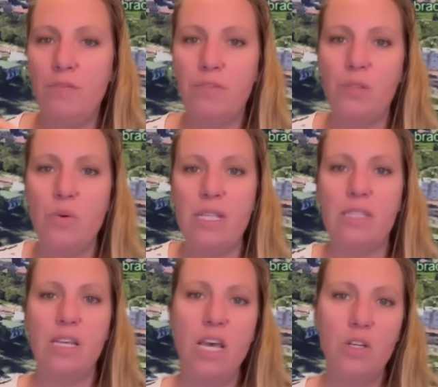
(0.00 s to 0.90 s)

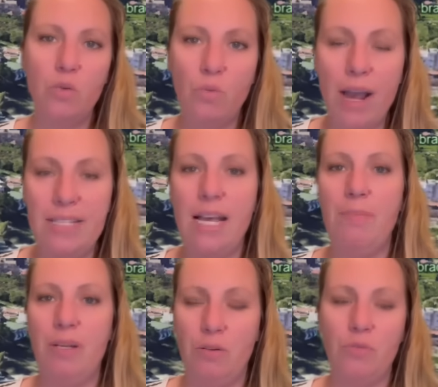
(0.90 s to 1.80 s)
fluids to rise
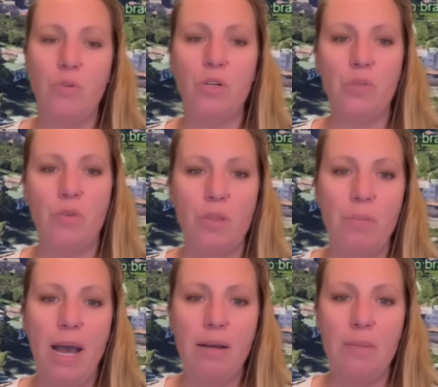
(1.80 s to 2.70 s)
up and of course for the
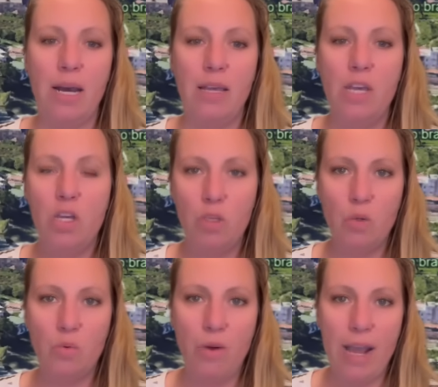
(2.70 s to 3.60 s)
magma
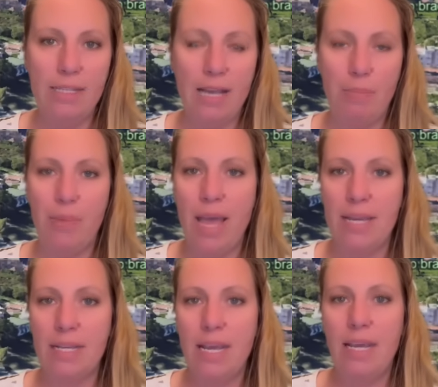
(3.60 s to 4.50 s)
to rise up
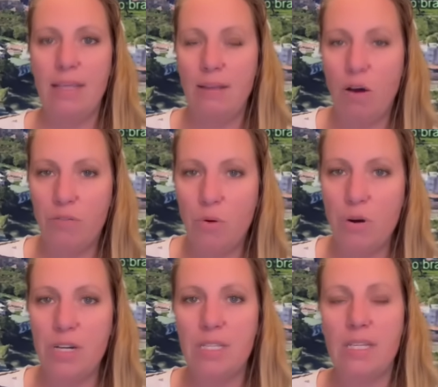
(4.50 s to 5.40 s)
and of
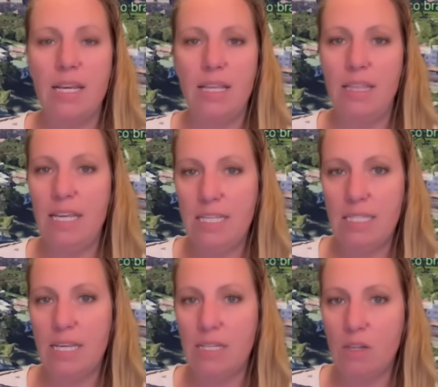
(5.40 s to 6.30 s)
course this is